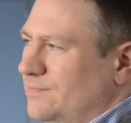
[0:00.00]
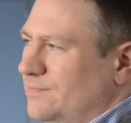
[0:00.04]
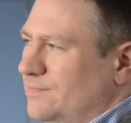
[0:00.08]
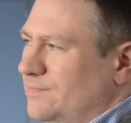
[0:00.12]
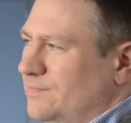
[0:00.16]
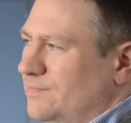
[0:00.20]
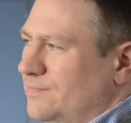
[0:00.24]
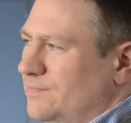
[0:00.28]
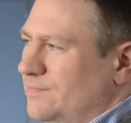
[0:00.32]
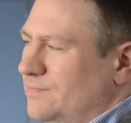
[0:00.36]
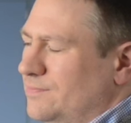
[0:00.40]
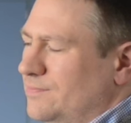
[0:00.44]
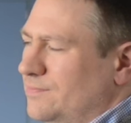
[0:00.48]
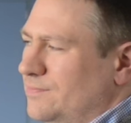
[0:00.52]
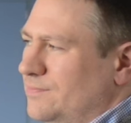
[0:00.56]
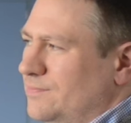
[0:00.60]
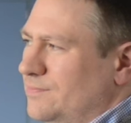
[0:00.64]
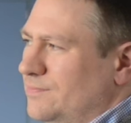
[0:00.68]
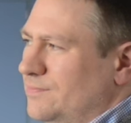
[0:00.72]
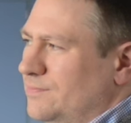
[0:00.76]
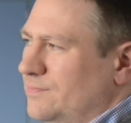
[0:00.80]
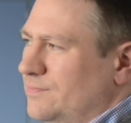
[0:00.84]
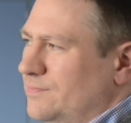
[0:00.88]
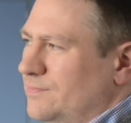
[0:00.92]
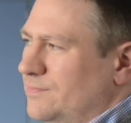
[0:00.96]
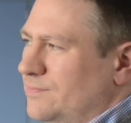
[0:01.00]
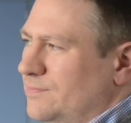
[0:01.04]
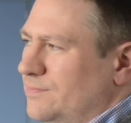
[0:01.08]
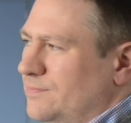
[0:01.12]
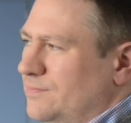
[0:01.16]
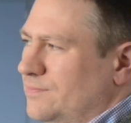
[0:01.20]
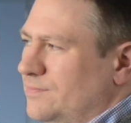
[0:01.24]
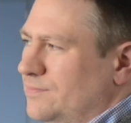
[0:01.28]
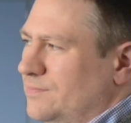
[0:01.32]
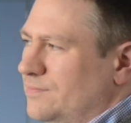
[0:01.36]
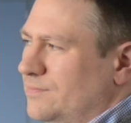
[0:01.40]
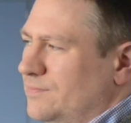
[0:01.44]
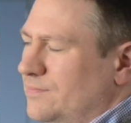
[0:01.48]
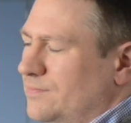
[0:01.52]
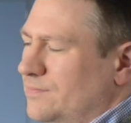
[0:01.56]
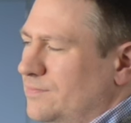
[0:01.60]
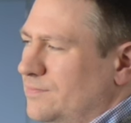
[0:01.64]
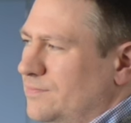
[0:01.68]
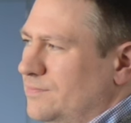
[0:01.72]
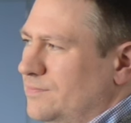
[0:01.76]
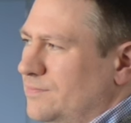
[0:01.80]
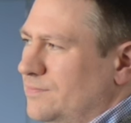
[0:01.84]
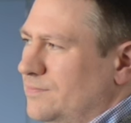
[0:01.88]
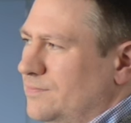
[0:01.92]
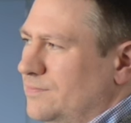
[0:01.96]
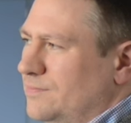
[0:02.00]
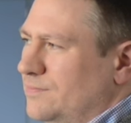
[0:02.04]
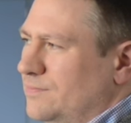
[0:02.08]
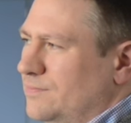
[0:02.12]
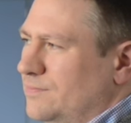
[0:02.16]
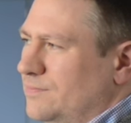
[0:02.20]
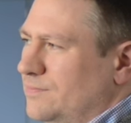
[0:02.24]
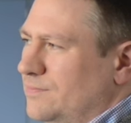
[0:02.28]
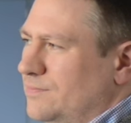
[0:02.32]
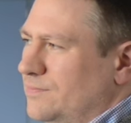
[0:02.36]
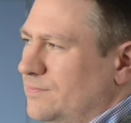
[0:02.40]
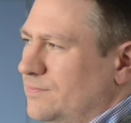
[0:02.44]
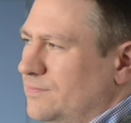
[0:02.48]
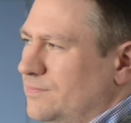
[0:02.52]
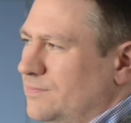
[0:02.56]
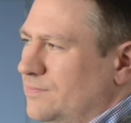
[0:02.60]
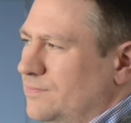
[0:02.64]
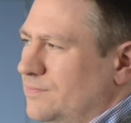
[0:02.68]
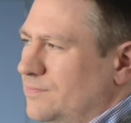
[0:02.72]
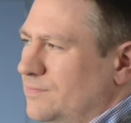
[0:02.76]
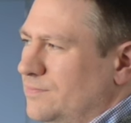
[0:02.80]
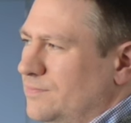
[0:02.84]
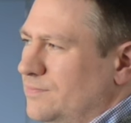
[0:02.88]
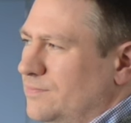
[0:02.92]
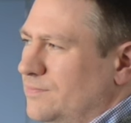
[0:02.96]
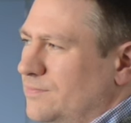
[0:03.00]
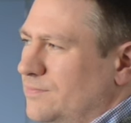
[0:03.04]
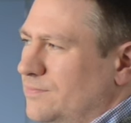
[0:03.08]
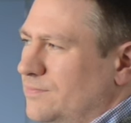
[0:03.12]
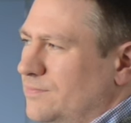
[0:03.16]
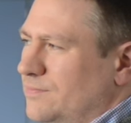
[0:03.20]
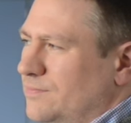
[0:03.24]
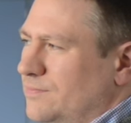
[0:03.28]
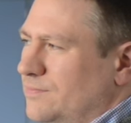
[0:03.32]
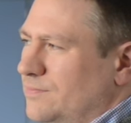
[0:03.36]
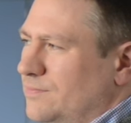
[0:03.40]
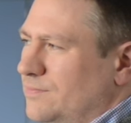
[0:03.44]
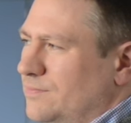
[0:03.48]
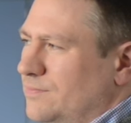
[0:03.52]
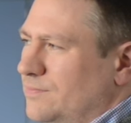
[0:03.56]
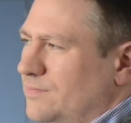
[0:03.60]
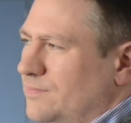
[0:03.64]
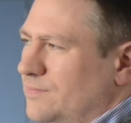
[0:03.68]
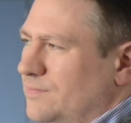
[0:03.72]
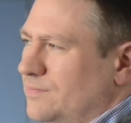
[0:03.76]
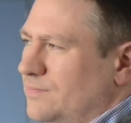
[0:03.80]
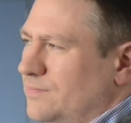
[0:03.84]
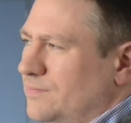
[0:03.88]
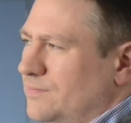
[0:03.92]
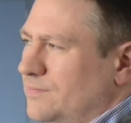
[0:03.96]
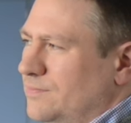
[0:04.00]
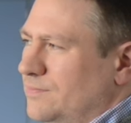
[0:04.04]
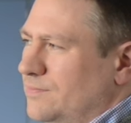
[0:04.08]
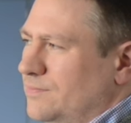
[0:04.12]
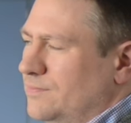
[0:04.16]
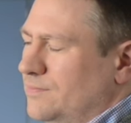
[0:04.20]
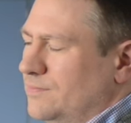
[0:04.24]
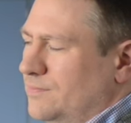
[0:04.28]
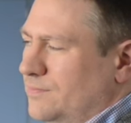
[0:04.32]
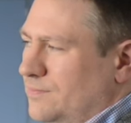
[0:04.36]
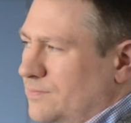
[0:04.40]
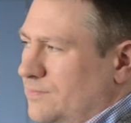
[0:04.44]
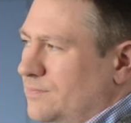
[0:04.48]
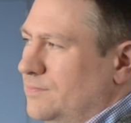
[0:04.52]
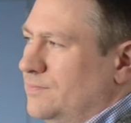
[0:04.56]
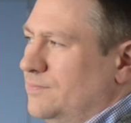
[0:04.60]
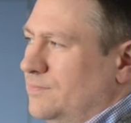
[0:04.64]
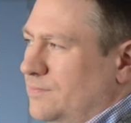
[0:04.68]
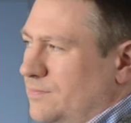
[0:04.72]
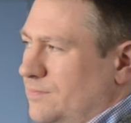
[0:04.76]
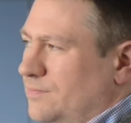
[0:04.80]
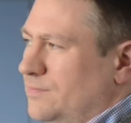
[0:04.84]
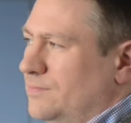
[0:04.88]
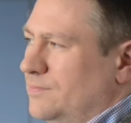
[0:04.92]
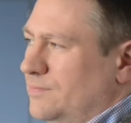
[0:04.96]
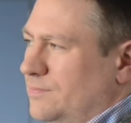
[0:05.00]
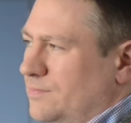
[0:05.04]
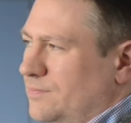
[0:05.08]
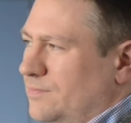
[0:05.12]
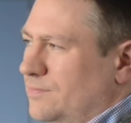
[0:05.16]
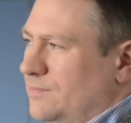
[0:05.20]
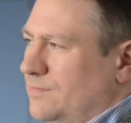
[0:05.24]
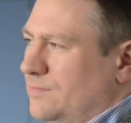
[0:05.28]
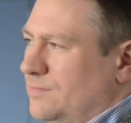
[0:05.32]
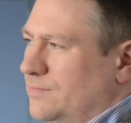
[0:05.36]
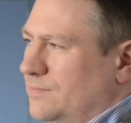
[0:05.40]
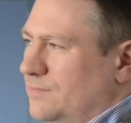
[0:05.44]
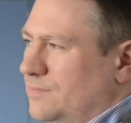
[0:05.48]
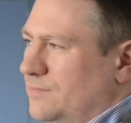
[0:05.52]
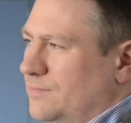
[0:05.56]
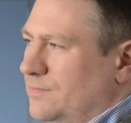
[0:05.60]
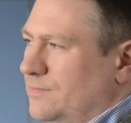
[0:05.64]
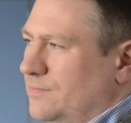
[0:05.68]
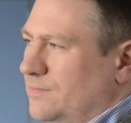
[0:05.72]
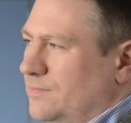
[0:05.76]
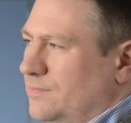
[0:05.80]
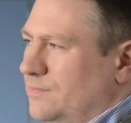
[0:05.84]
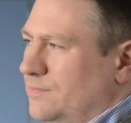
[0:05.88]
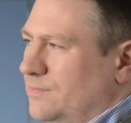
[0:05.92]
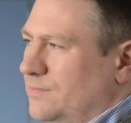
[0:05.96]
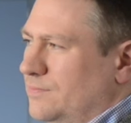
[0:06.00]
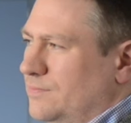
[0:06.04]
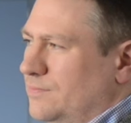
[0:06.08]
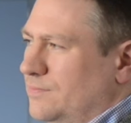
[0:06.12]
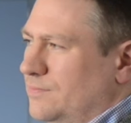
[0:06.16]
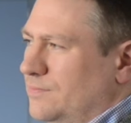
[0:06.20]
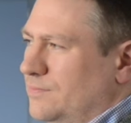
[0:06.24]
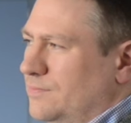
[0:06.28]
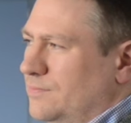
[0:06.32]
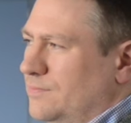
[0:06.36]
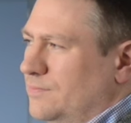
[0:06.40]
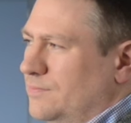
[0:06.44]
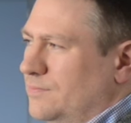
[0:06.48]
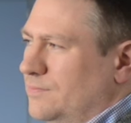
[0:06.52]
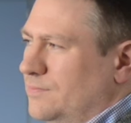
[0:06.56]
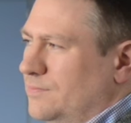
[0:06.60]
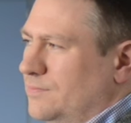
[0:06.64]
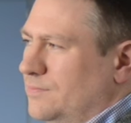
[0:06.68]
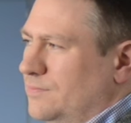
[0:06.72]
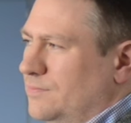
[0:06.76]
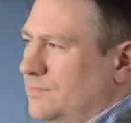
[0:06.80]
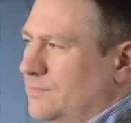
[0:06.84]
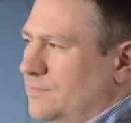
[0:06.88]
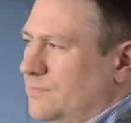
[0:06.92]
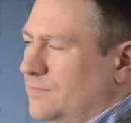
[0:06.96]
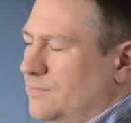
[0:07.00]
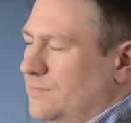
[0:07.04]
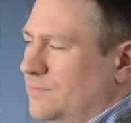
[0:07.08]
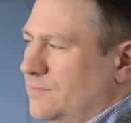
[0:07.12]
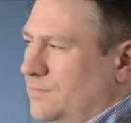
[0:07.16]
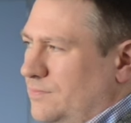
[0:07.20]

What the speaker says: (silent)